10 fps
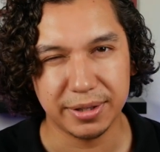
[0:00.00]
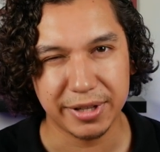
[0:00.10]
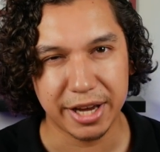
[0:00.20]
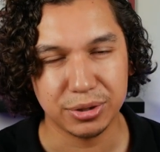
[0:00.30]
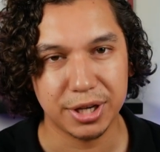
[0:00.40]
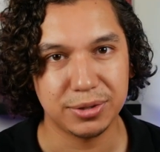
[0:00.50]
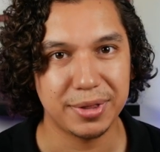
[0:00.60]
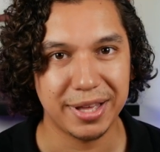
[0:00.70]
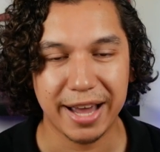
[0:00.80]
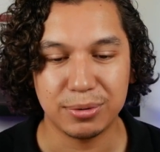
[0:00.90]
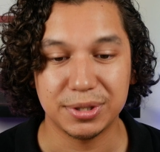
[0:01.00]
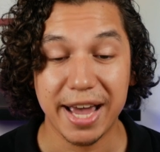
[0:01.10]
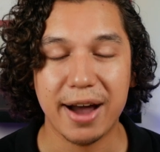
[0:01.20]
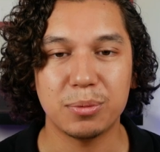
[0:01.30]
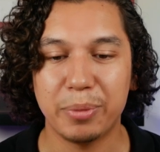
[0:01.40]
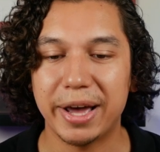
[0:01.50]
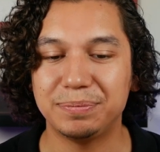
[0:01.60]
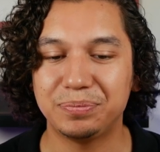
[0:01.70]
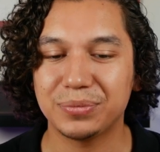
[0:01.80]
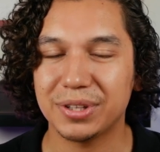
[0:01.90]
if Lashright was out,
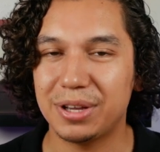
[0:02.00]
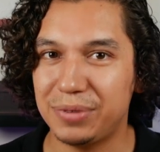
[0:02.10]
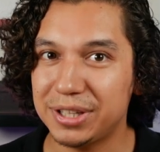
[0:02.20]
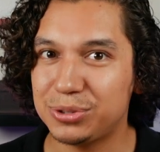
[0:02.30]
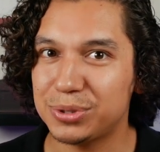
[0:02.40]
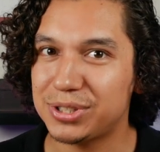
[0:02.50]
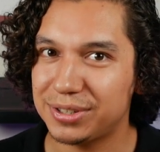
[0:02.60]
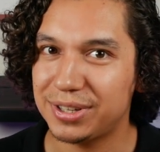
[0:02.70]
but if Vilis was